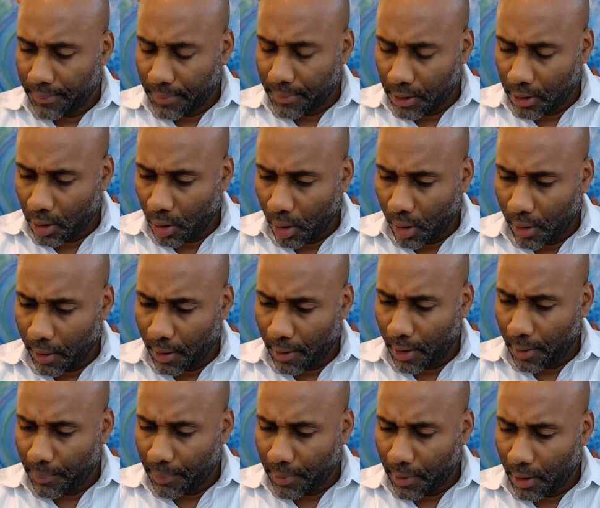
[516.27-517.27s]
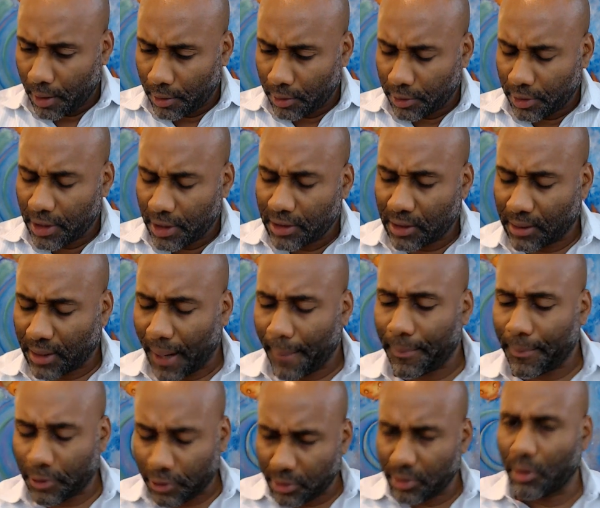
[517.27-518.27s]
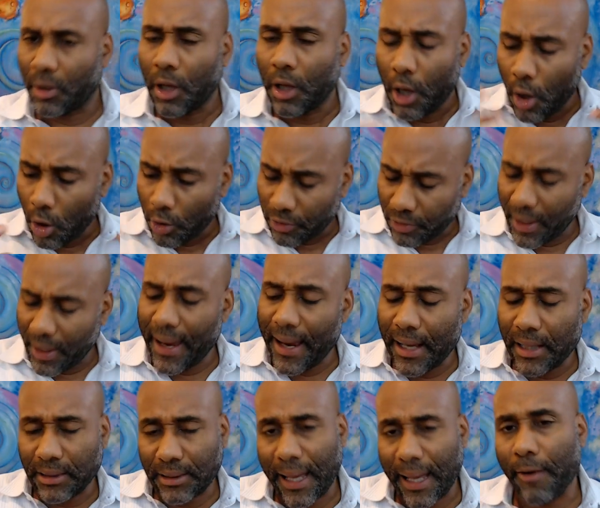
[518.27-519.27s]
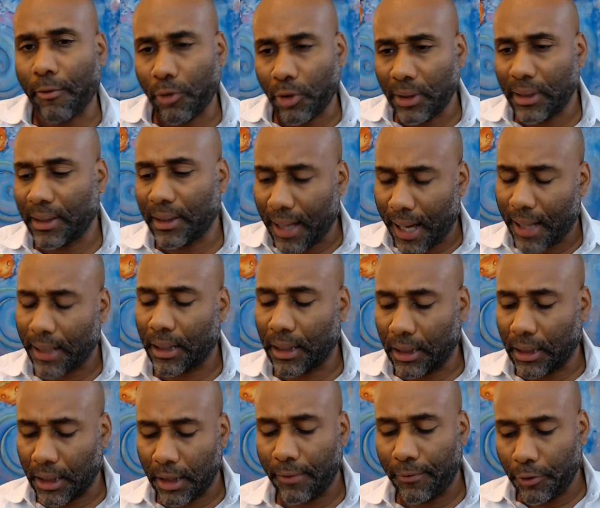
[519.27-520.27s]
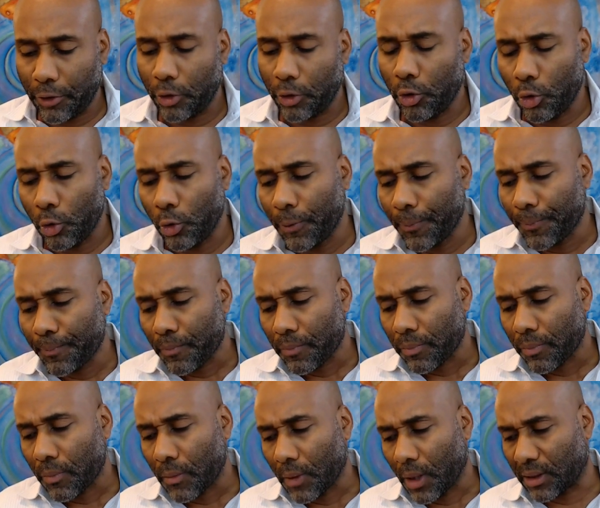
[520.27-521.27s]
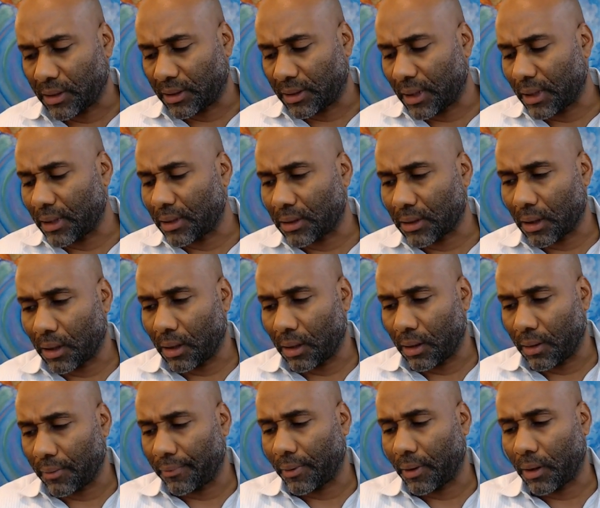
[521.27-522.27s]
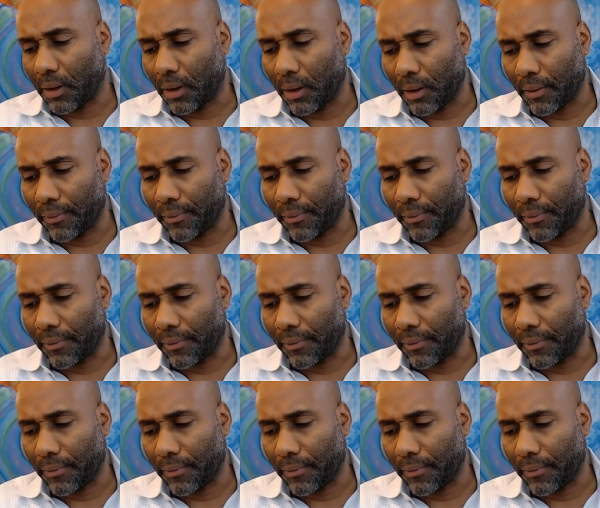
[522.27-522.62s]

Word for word: you know, uh, uh, these type of things that really kind of give you a sense of, of,